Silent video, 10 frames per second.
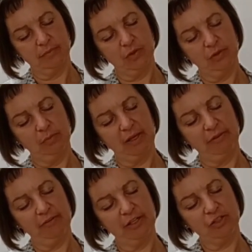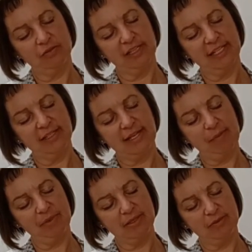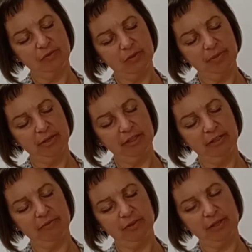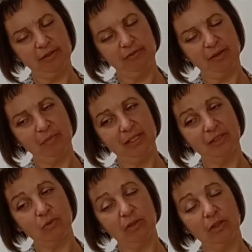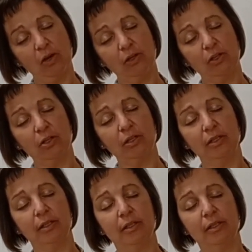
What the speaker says: Good myofascial release happens over a period of 3 to 5 minutes or longer.